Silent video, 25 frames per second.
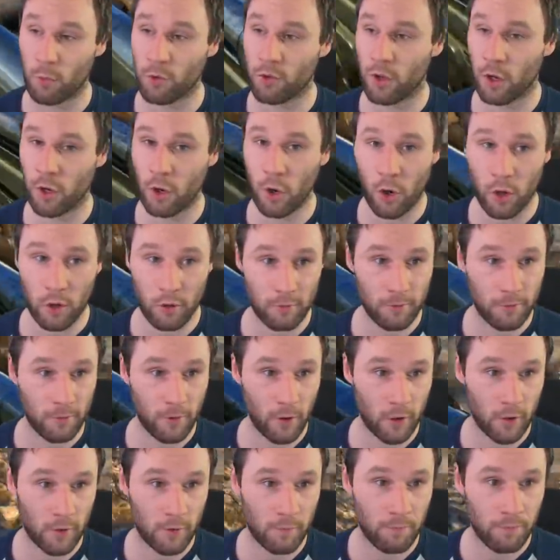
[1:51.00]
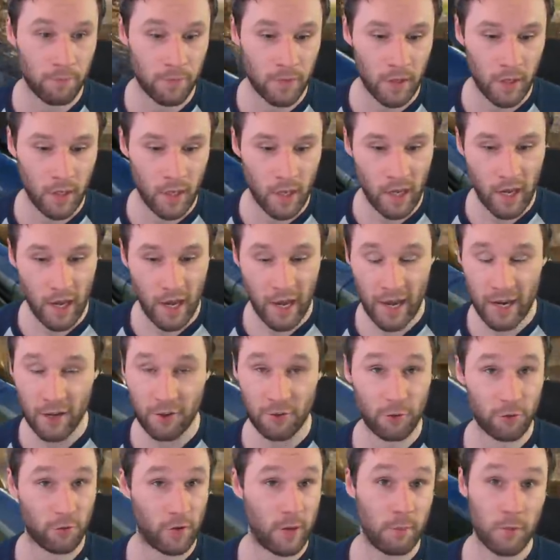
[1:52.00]
It was a lot of fun. I
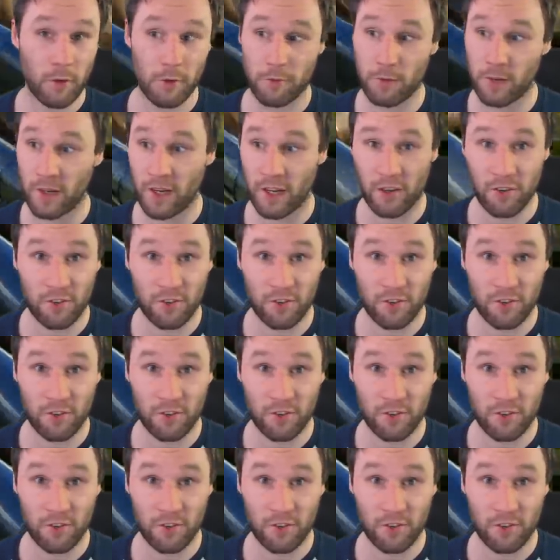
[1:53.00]
streamed it for